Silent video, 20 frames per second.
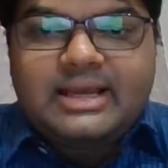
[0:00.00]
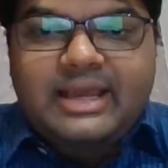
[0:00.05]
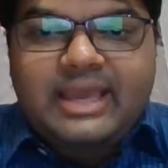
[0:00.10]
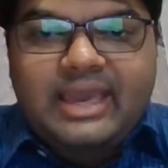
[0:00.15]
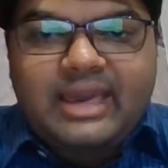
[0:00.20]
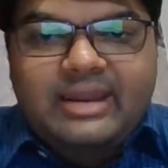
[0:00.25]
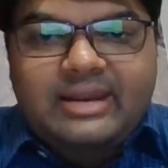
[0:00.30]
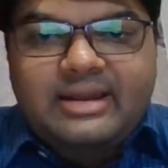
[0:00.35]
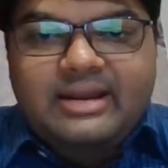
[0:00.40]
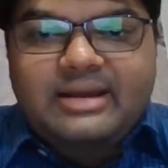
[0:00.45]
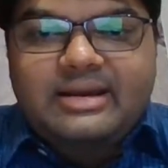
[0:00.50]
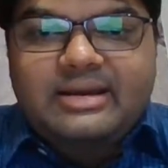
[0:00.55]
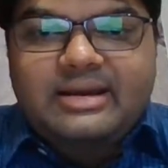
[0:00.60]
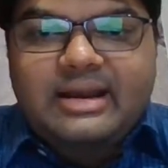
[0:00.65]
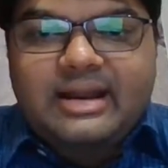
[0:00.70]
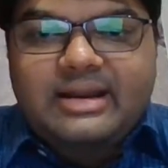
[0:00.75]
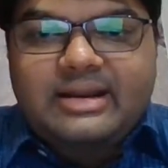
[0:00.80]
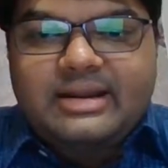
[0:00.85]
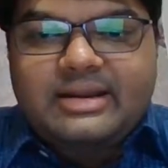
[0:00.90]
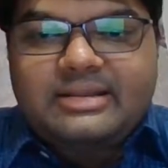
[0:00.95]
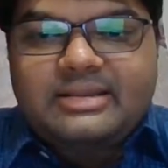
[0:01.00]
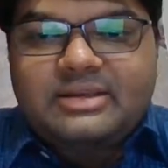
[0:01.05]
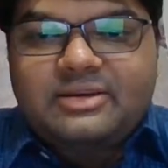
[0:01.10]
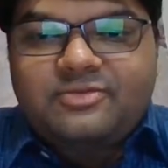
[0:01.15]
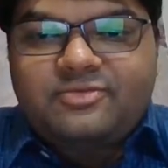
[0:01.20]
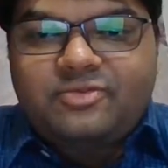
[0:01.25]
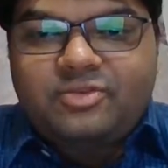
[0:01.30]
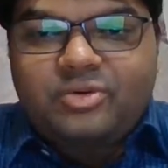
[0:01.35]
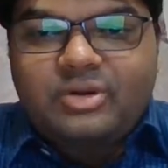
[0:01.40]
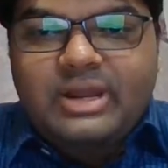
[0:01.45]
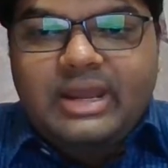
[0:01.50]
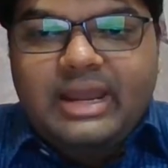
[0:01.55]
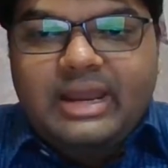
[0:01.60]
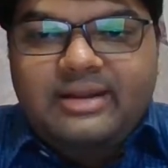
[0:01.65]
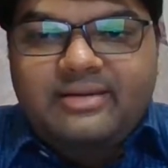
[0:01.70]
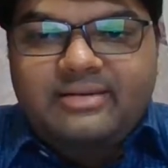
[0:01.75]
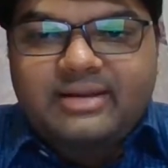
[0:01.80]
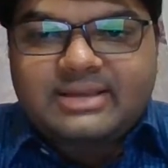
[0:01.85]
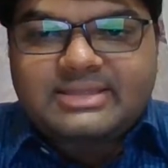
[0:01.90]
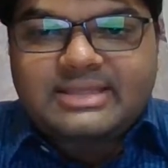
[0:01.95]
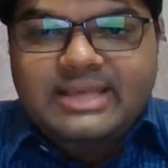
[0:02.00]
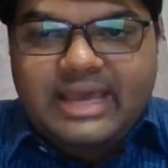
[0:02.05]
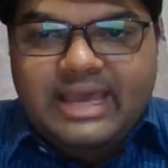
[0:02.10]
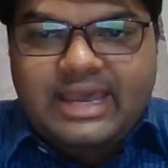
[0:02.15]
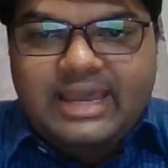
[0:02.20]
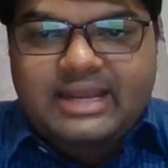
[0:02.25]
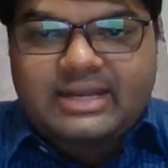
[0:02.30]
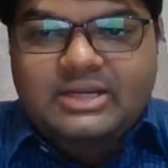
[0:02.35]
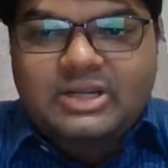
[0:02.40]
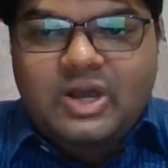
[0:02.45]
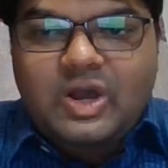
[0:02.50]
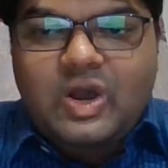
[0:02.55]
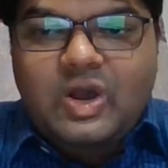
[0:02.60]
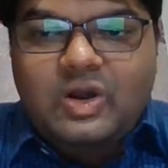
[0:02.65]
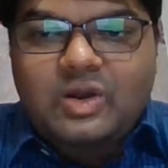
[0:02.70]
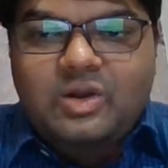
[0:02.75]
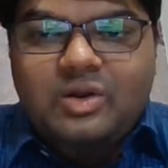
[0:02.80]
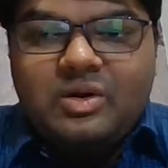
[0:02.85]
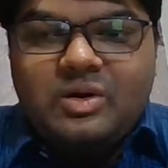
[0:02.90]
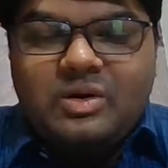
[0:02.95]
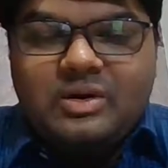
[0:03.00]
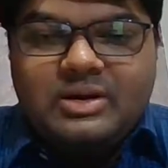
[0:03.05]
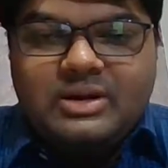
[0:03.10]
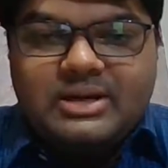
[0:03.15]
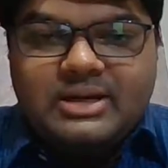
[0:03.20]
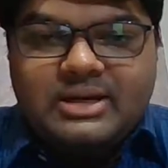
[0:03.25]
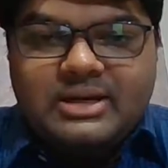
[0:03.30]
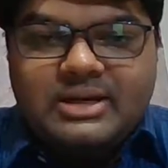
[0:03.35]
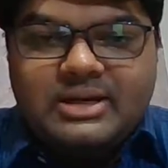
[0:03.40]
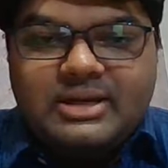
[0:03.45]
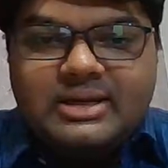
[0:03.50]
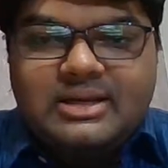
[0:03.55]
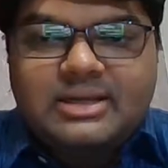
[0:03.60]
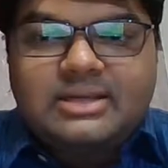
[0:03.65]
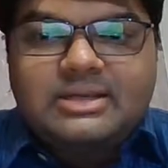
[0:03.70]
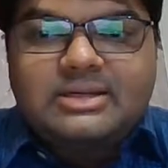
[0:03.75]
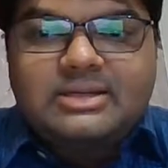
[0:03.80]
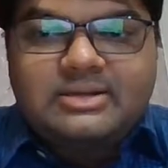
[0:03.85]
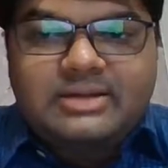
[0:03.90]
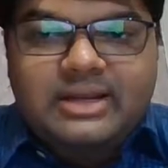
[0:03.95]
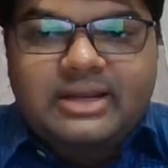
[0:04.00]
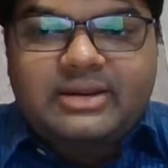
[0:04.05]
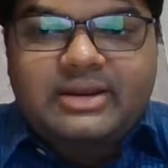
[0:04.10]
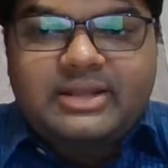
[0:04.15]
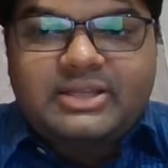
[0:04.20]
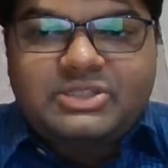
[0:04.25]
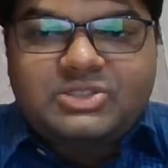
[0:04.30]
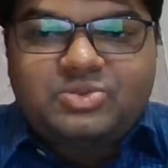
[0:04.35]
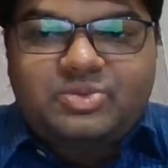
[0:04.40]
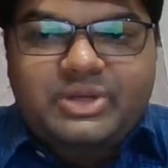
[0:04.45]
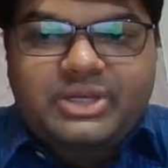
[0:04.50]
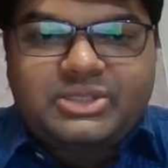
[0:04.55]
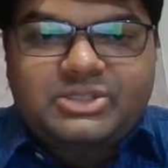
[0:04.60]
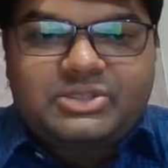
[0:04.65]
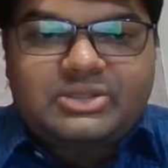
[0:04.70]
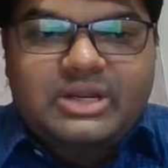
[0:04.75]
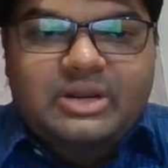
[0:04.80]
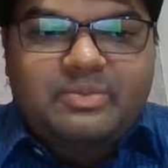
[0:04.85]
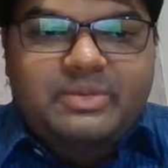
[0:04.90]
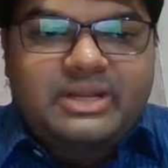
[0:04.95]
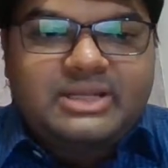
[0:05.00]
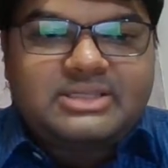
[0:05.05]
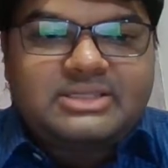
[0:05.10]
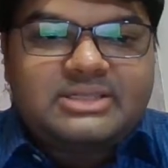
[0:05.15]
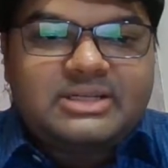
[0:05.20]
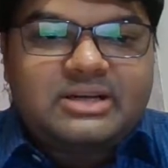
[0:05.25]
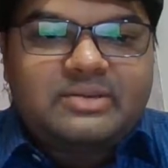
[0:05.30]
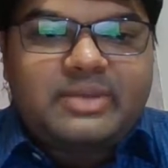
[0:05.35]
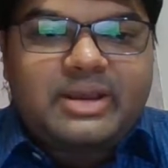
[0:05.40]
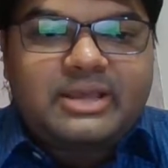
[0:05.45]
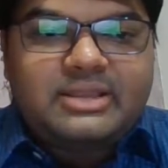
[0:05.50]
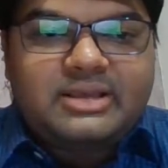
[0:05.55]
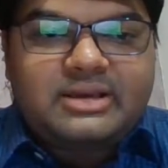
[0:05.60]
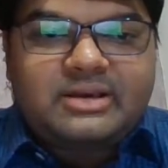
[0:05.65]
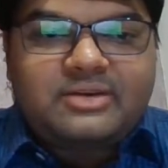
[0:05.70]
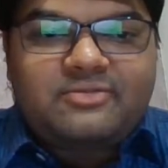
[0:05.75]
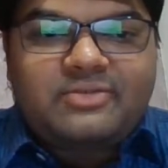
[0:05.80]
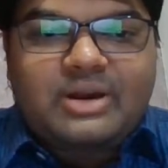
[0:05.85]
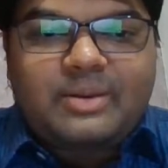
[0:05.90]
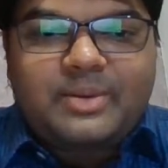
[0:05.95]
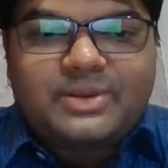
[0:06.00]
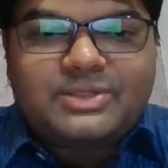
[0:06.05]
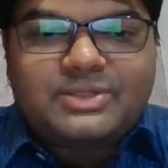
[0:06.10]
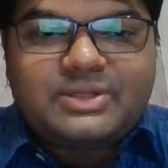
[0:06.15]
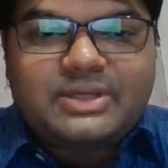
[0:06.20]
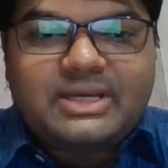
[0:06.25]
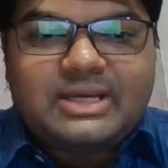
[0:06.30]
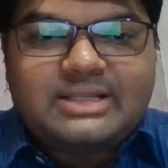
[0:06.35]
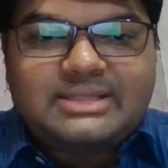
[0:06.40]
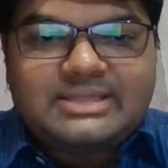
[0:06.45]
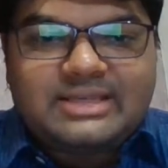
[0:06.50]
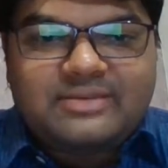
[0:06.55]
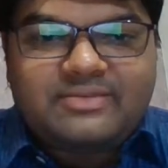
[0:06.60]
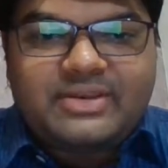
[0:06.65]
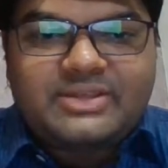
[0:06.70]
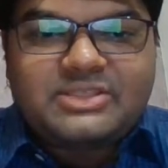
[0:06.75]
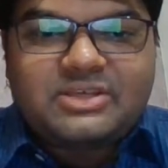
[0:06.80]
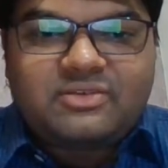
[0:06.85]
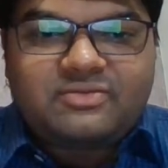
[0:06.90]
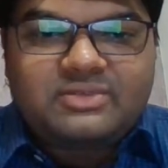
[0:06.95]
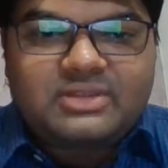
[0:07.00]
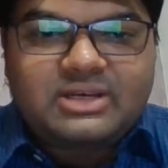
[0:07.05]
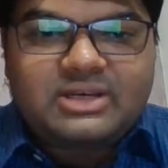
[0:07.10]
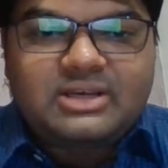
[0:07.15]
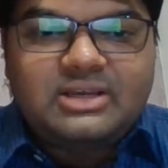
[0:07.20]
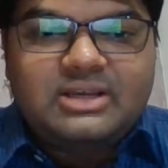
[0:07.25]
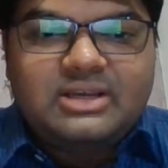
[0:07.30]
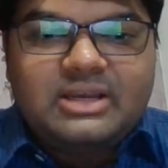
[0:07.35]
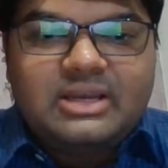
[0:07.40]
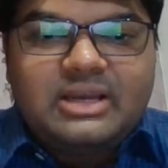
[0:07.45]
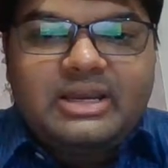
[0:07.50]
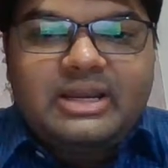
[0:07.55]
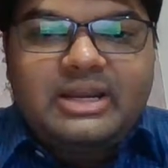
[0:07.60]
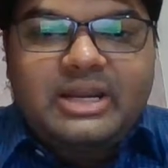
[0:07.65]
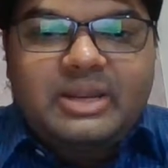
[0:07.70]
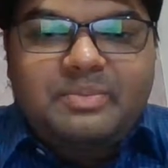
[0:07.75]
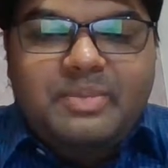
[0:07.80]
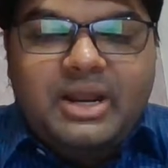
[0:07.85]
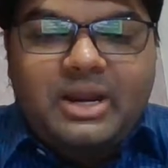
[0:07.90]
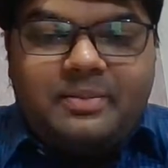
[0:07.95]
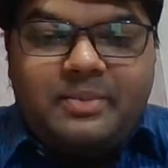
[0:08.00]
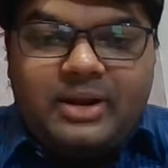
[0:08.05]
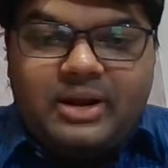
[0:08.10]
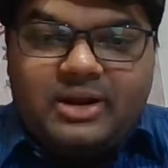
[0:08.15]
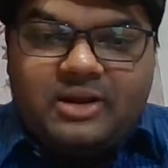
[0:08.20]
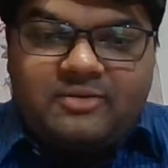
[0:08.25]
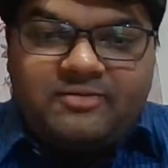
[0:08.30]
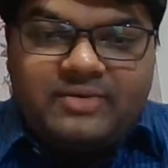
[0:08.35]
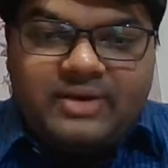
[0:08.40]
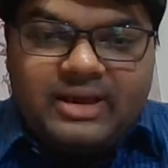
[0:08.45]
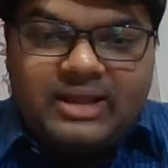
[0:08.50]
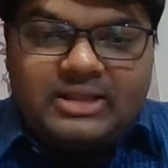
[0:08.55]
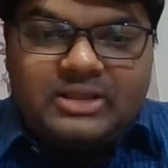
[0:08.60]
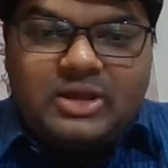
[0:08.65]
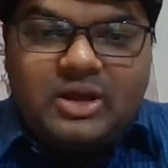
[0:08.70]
Canada under the Food and Drugs Act, Hong Kong Drug Registration, administered by the Pharmaceutical Service of the Department of Health,